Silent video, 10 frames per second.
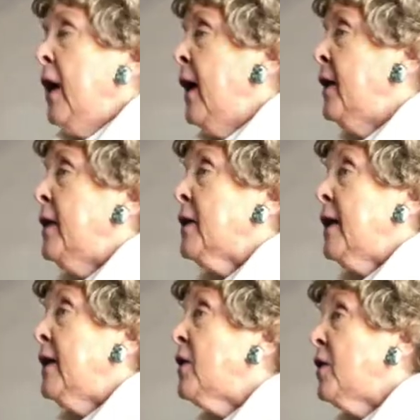And they said,
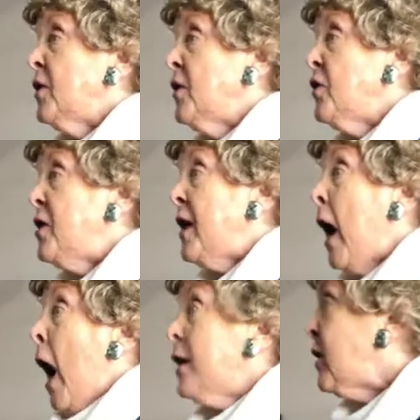it's at Disney.
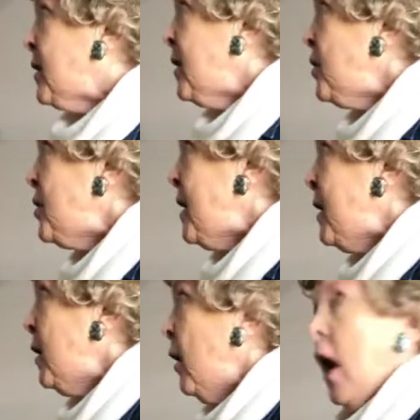I said,
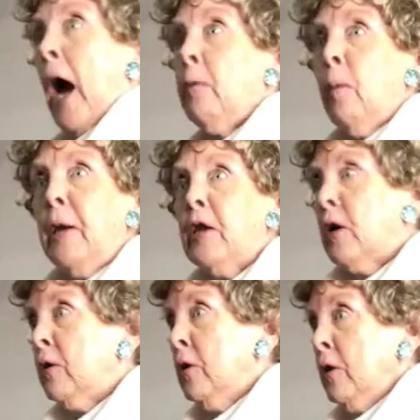Disney, I will be there.